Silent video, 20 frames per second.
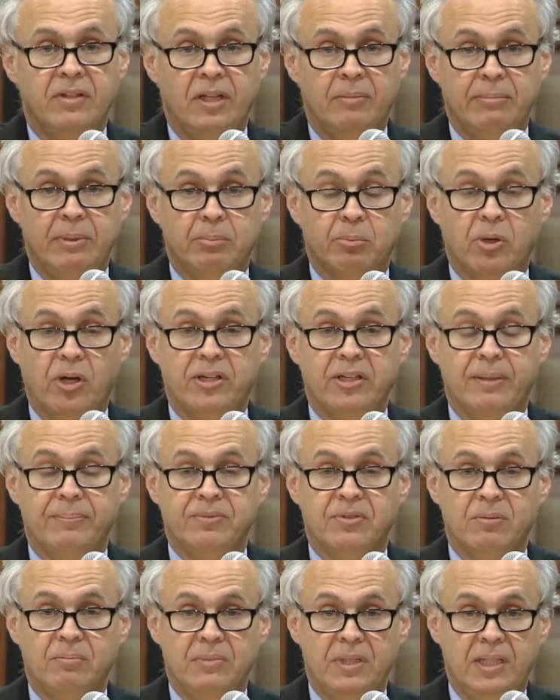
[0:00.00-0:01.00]
They'll be brought up
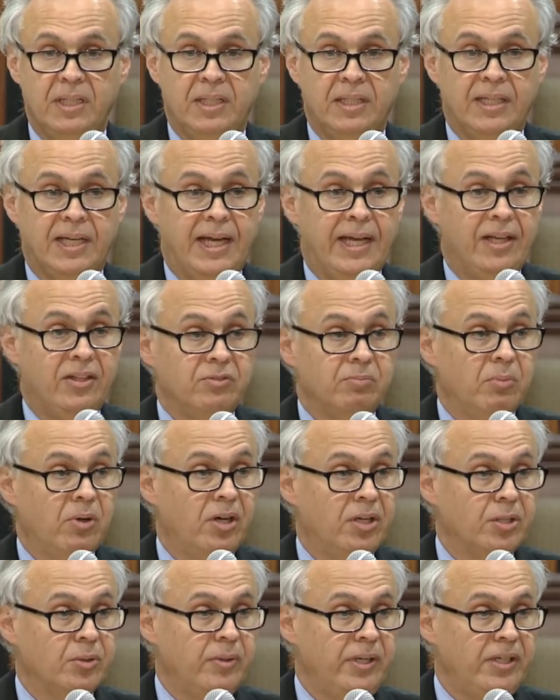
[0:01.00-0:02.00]
to me, and I, as
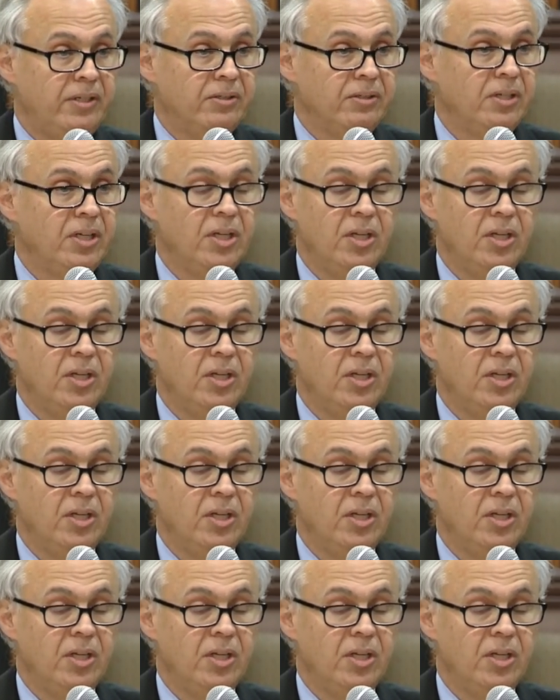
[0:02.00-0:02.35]
moderator,